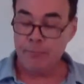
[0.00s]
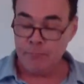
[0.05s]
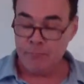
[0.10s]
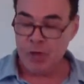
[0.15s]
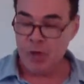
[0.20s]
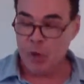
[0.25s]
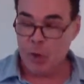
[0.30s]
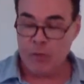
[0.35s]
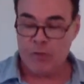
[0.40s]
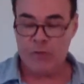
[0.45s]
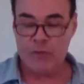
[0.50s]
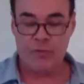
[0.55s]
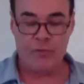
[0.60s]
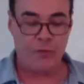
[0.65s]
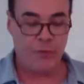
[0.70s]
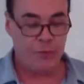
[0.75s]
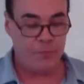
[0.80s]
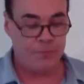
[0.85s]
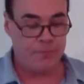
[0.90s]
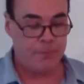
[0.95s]
An
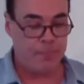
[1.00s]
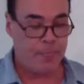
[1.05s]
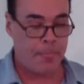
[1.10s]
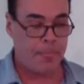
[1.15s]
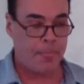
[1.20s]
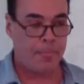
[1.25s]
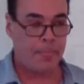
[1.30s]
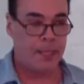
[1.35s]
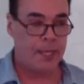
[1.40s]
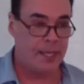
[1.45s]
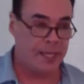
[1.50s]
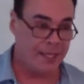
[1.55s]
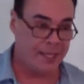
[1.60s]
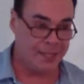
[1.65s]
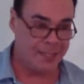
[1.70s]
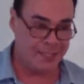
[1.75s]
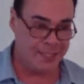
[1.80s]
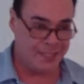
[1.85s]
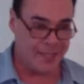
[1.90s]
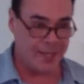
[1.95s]
overview.
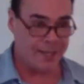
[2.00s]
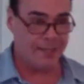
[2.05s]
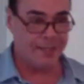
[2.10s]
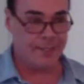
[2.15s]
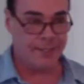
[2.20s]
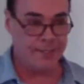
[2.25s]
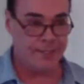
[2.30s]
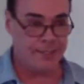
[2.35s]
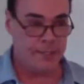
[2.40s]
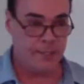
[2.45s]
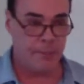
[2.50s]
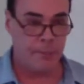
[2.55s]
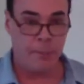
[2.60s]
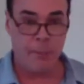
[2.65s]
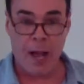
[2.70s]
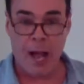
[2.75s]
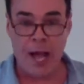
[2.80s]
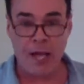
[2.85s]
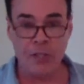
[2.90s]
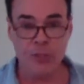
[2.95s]
In the second
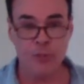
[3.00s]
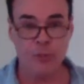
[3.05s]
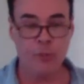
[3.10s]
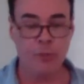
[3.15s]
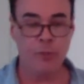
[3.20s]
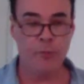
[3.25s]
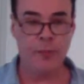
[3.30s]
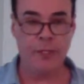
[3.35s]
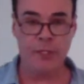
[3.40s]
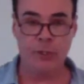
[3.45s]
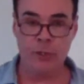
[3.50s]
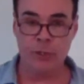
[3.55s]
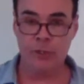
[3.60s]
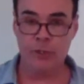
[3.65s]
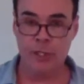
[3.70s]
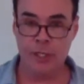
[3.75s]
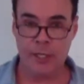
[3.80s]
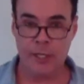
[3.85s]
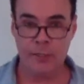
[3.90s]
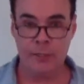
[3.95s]
module we
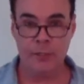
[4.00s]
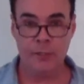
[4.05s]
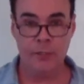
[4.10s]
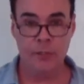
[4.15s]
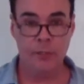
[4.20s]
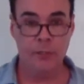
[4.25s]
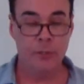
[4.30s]
looked at